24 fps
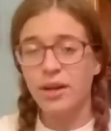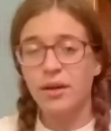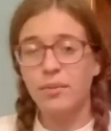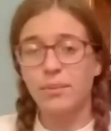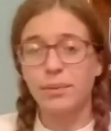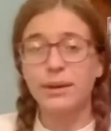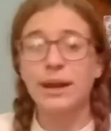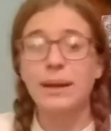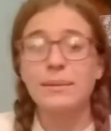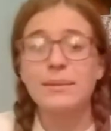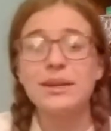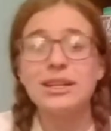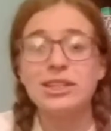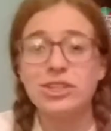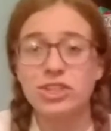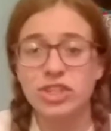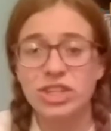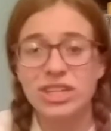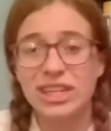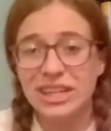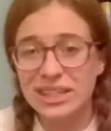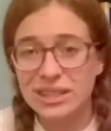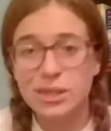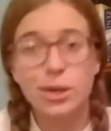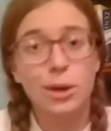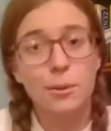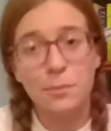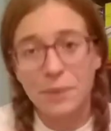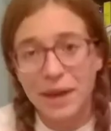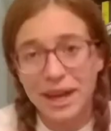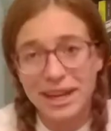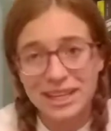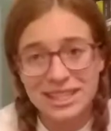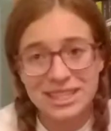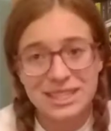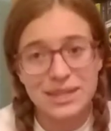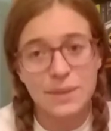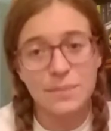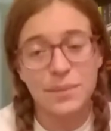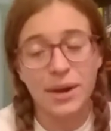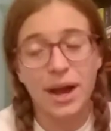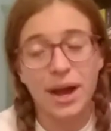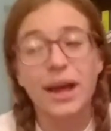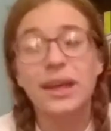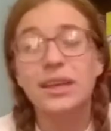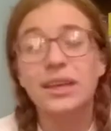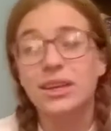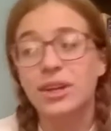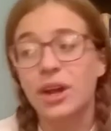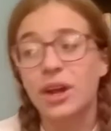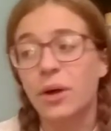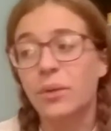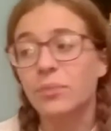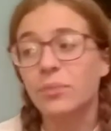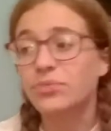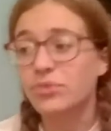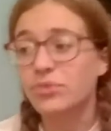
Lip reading: But I mean, she does her best by, you know,